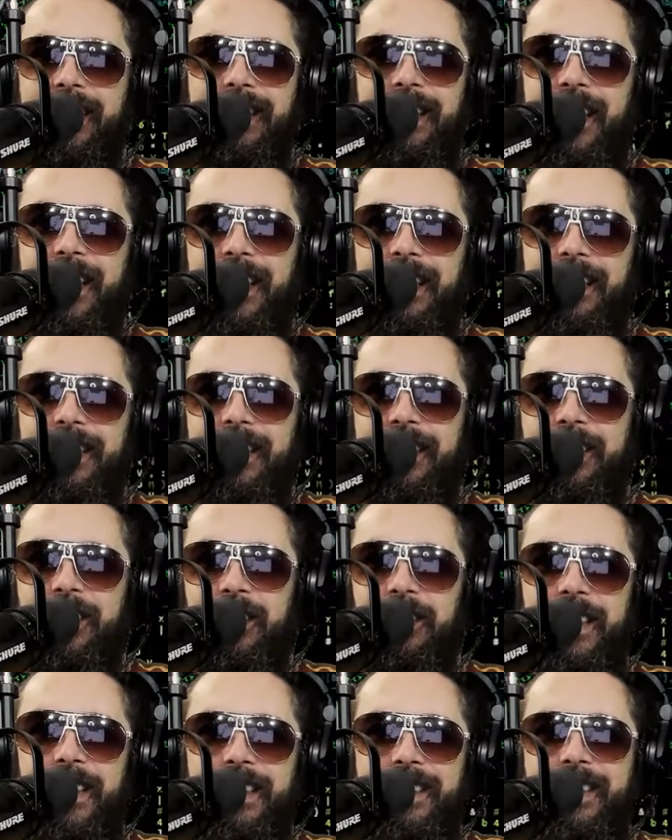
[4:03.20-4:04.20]
not actually
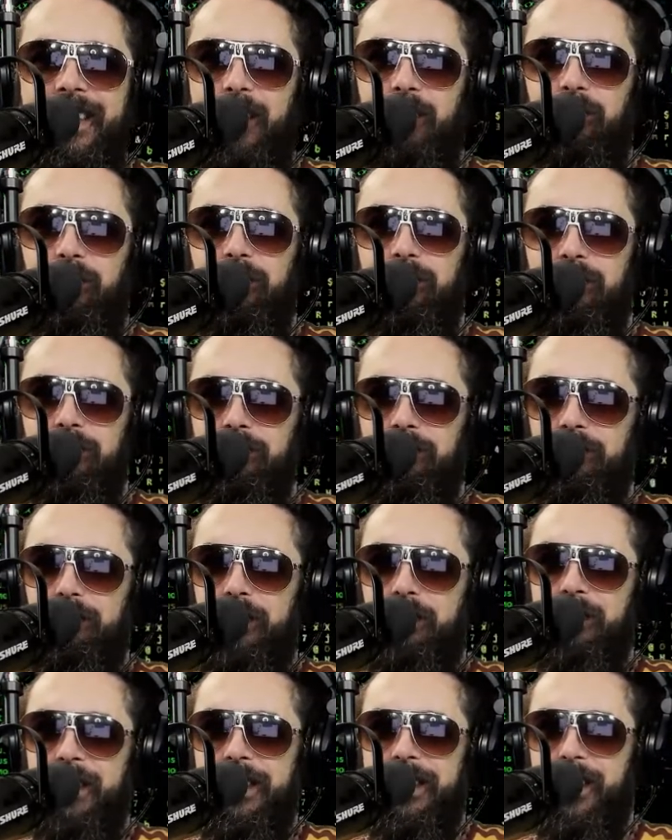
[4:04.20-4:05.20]
true. That's dumb.
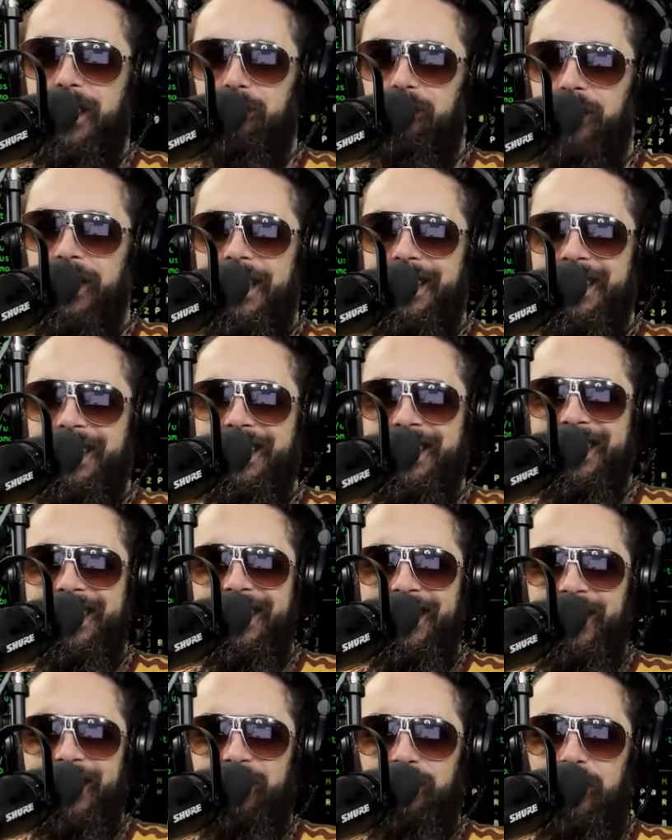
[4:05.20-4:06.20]
People are dumb.
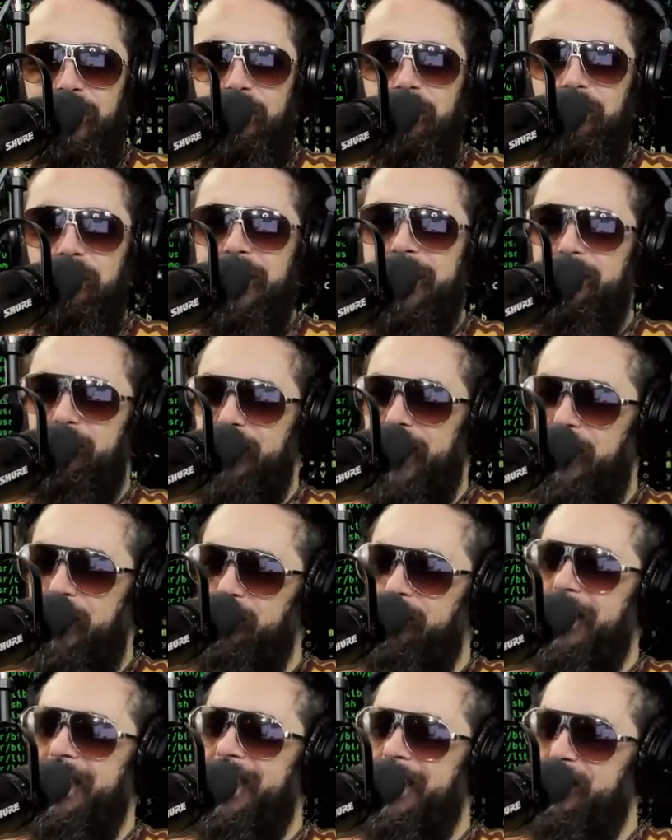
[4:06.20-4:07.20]
People believe
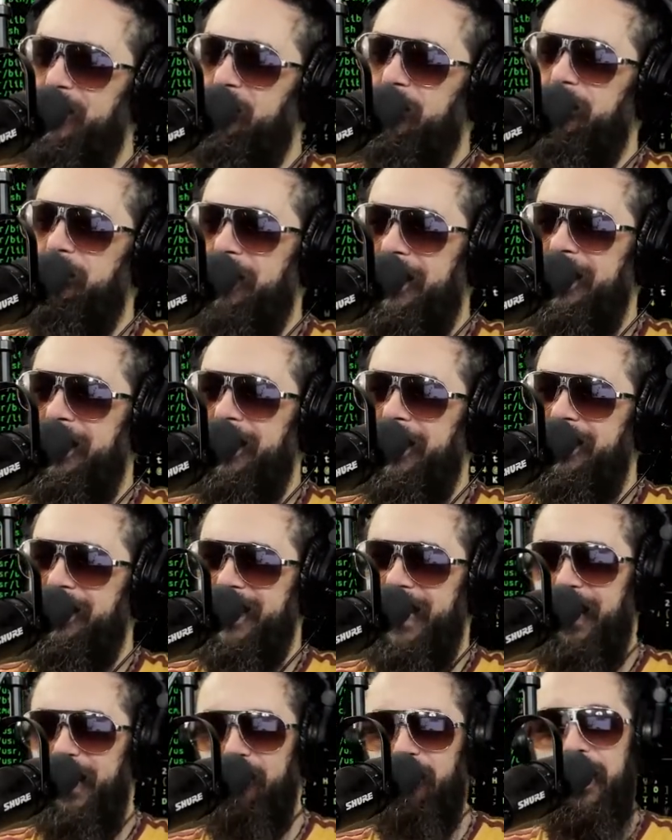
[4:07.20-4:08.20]
dumb things for a very long
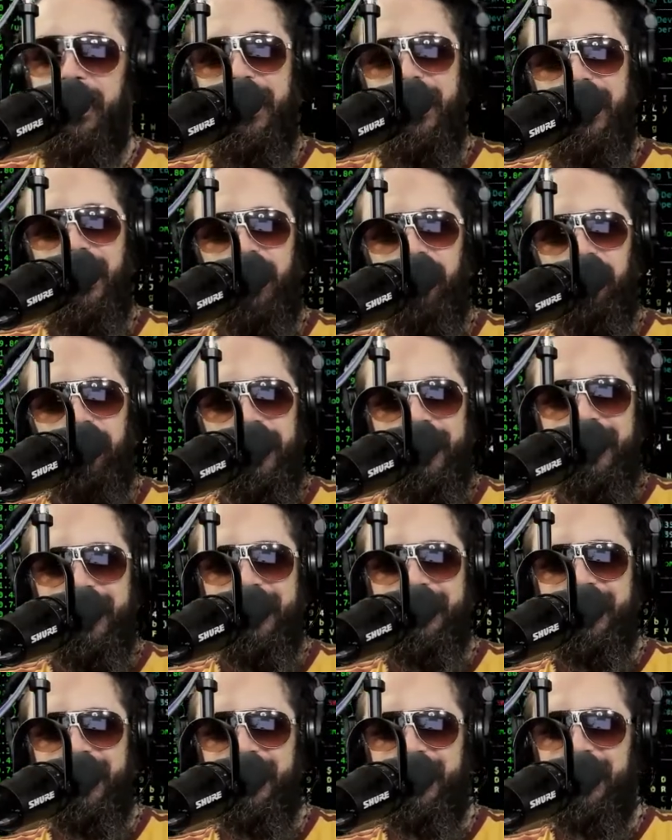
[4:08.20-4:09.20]
time. One of
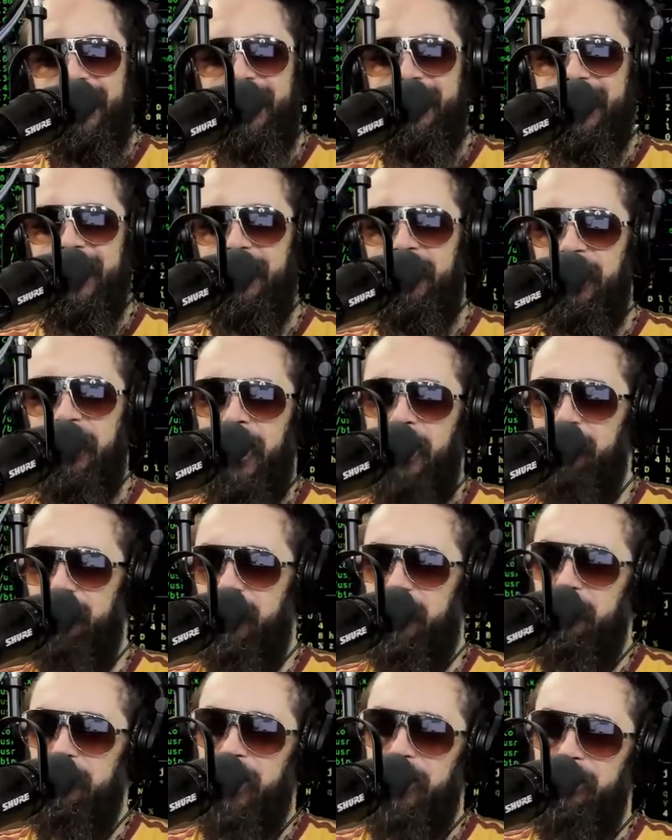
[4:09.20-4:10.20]
these on the list I've
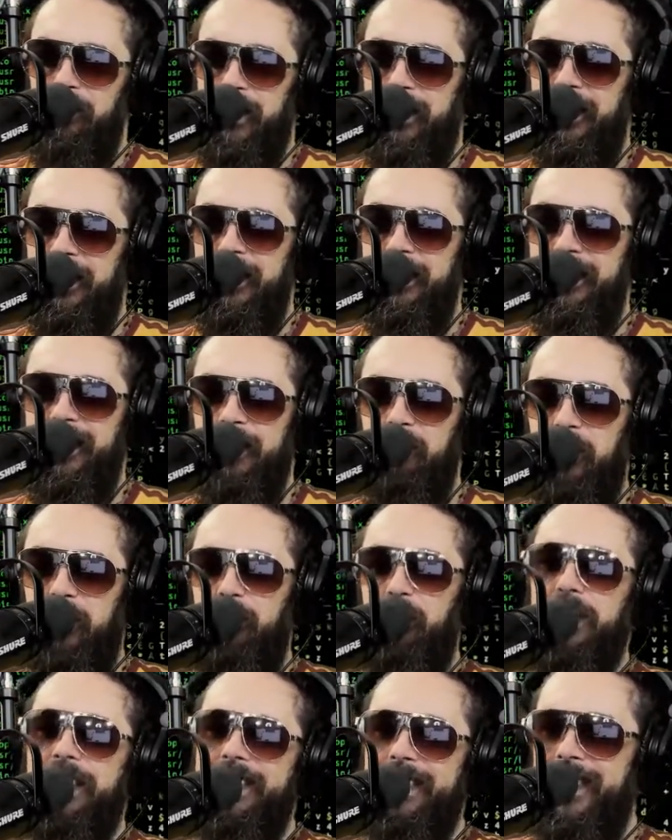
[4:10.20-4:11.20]
known about for years, and
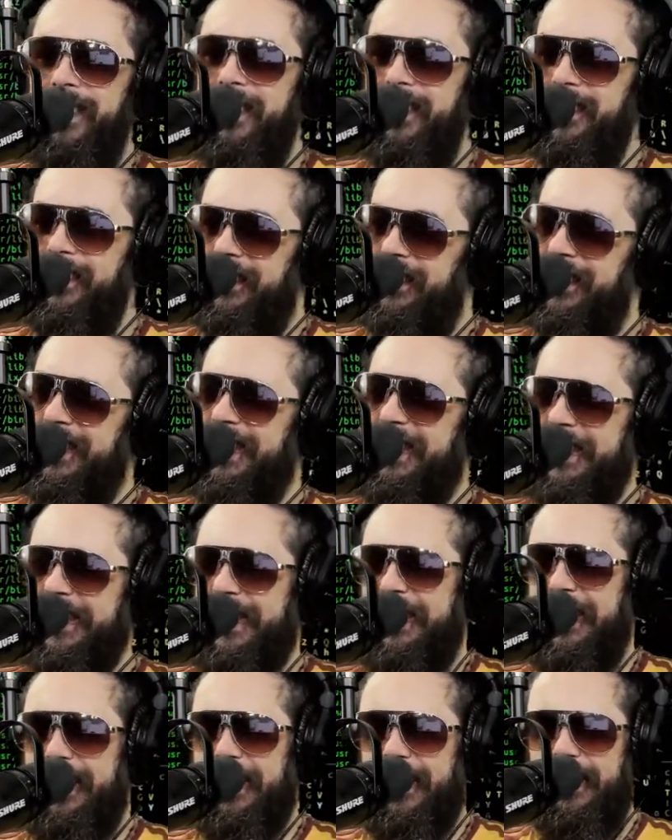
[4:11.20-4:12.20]
people
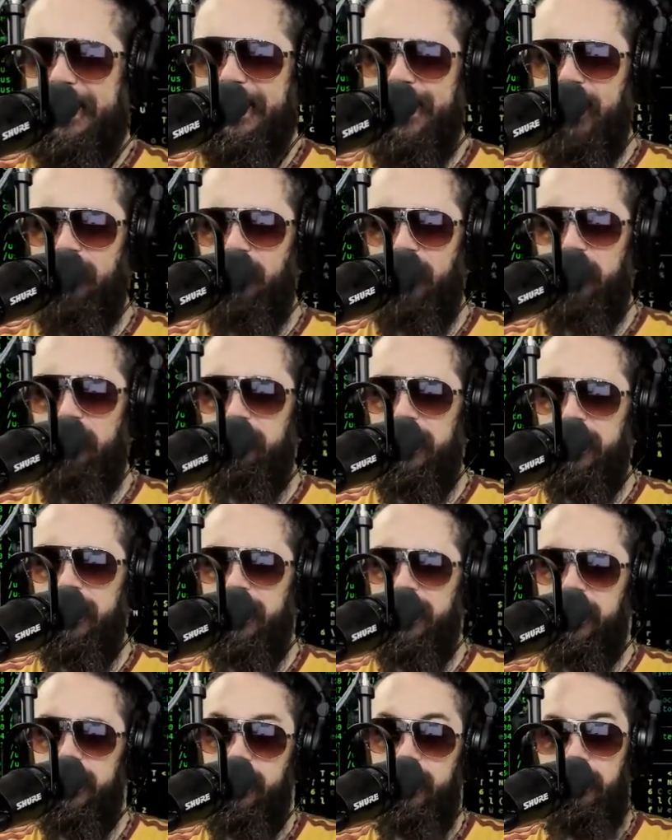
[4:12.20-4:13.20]
still come up to me and
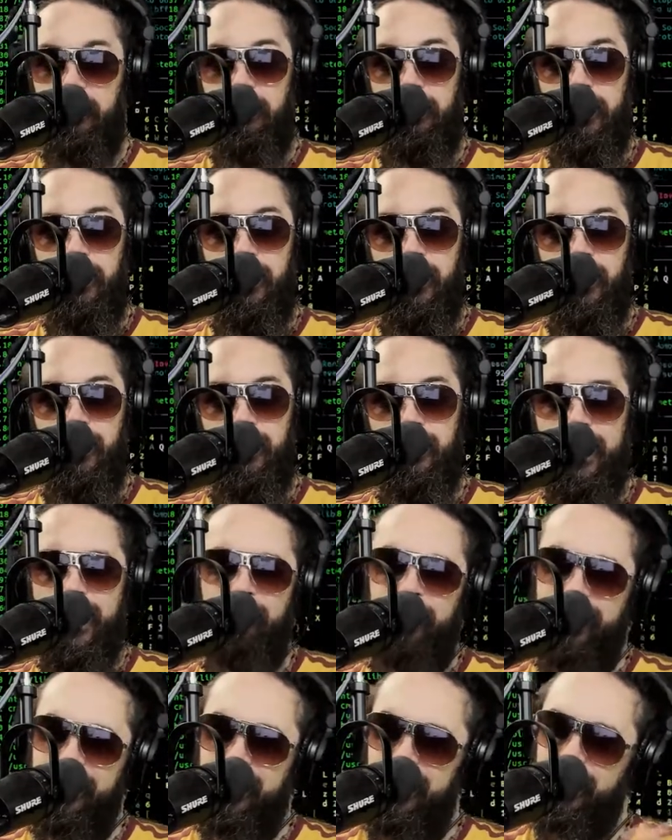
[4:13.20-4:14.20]
they're like, you know,
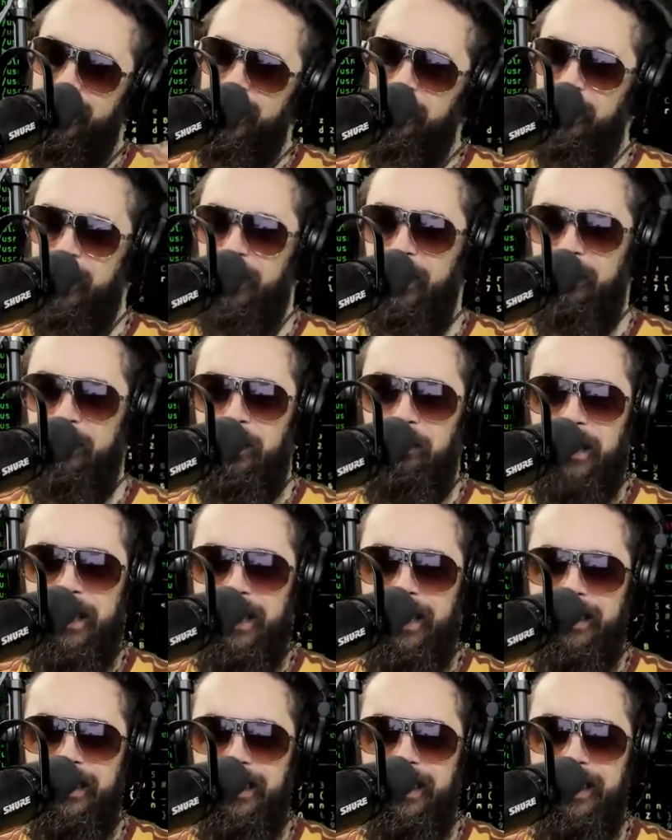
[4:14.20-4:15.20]
I'm just going to... Let me
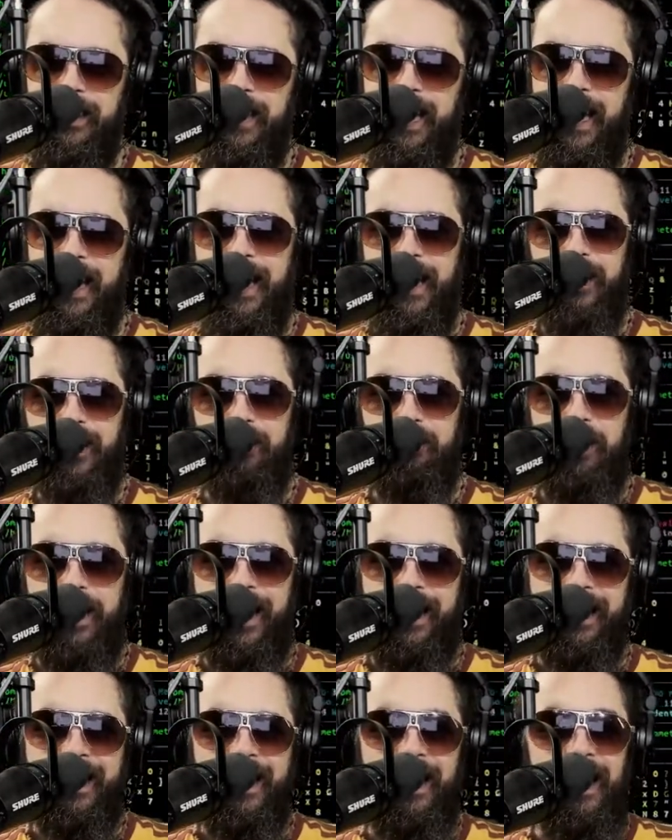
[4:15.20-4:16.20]
let the cat out of the bag.